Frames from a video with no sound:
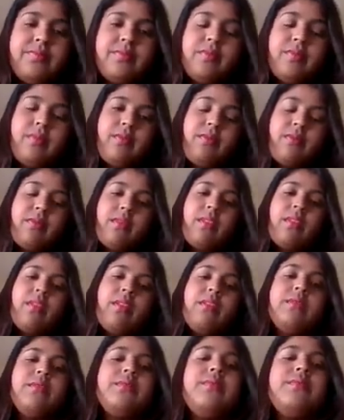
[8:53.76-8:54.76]

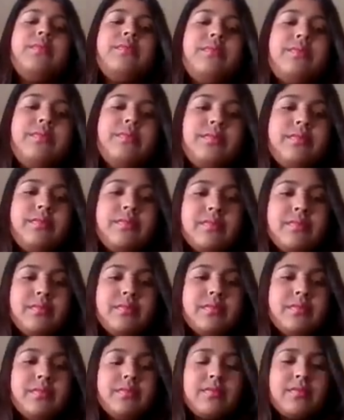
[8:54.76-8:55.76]

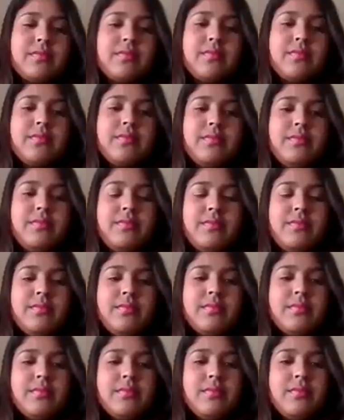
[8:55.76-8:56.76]

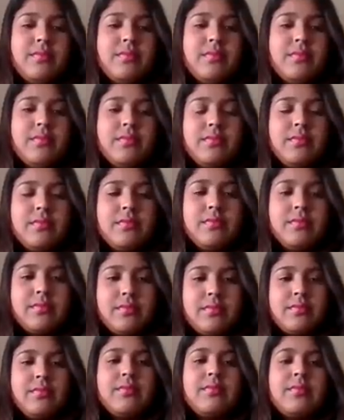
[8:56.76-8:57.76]

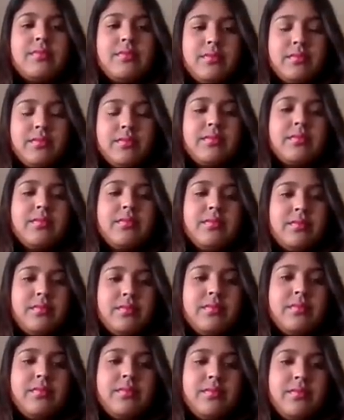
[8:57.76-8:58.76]

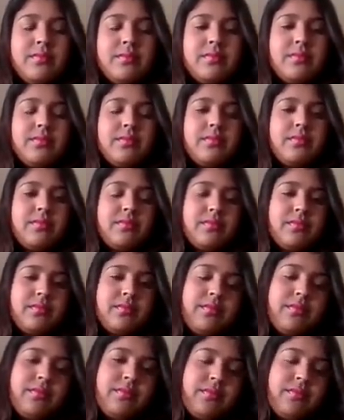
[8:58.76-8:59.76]

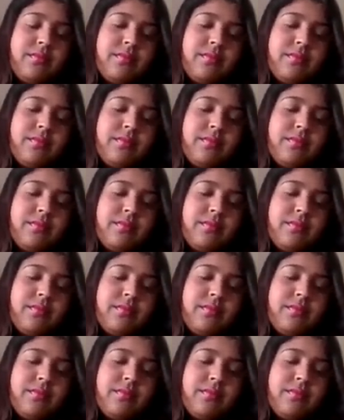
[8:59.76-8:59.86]
No words are spoken by the person on screen.